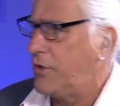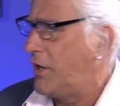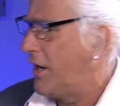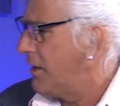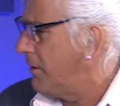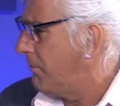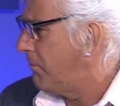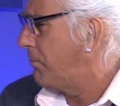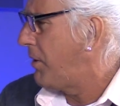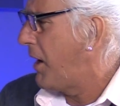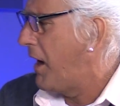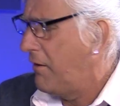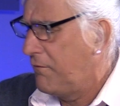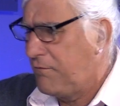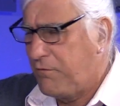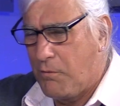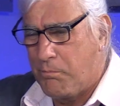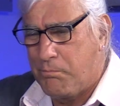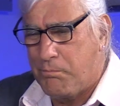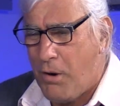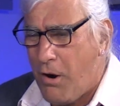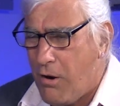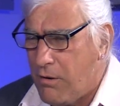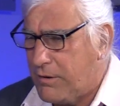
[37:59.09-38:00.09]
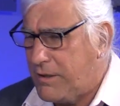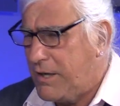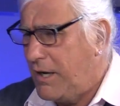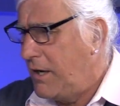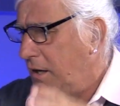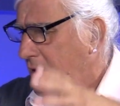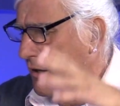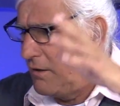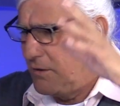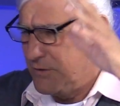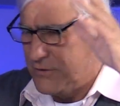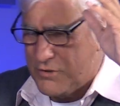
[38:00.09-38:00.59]
You got to pay for
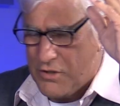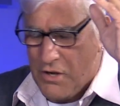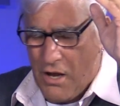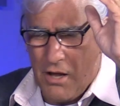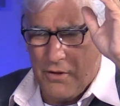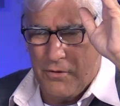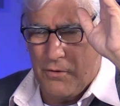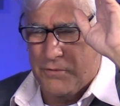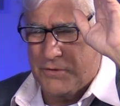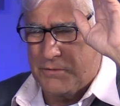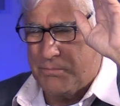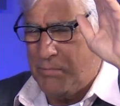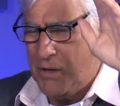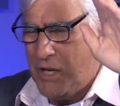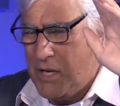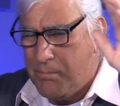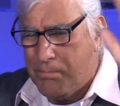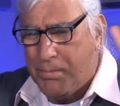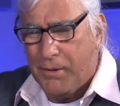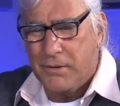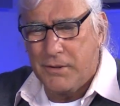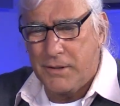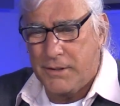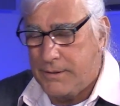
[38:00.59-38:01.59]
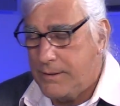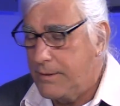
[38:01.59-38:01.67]
parking, and it's all those people.